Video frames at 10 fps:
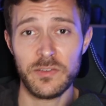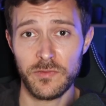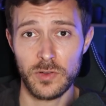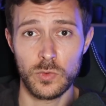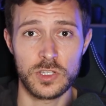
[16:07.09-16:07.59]

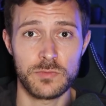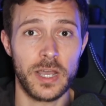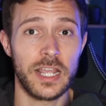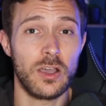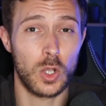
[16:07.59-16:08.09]
influenced
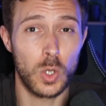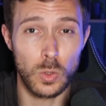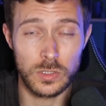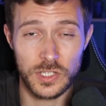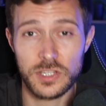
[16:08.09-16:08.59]
by
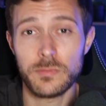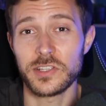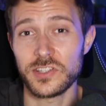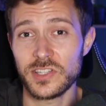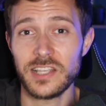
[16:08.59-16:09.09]
occultism
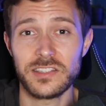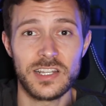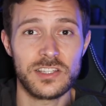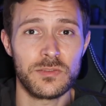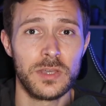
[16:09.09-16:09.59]
and
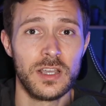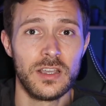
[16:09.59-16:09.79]
Satanism